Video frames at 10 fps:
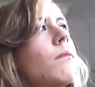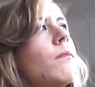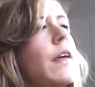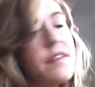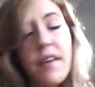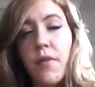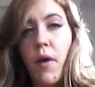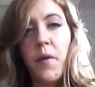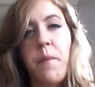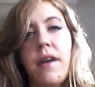There's nothing
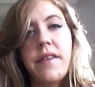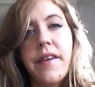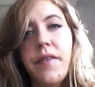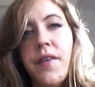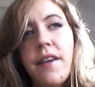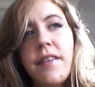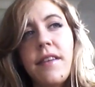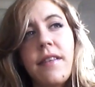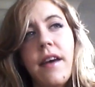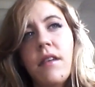wrong with putting yourself first,
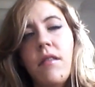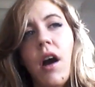is there?